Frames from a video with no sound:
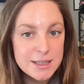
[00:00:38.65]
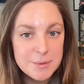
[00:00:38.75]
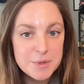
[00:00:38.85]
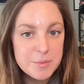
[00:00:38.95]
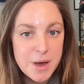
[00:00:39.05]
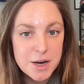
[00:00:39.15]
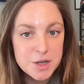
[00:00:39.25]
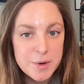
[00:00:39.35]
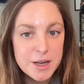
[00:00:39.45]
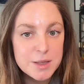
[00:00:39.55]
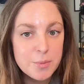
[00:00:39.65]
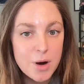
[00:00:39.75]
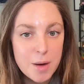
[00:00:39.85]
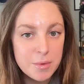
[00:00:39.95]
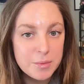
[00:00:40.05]
symptom management is
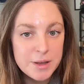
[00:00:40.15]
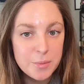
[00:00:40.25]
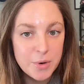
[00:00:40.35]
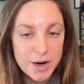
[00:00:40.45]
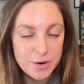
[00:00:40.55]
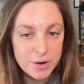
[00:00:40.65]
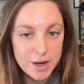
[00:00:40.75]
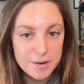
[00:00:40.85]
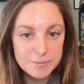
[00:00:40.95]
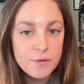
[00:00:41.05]
probably the priority.